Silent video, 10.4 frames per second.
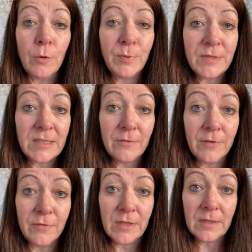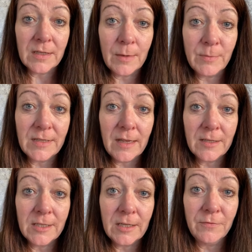opposite of everything that comes out the
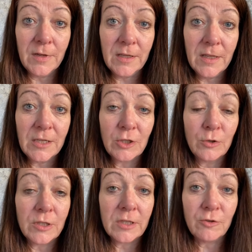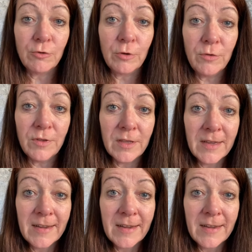TV, that's usually the truth.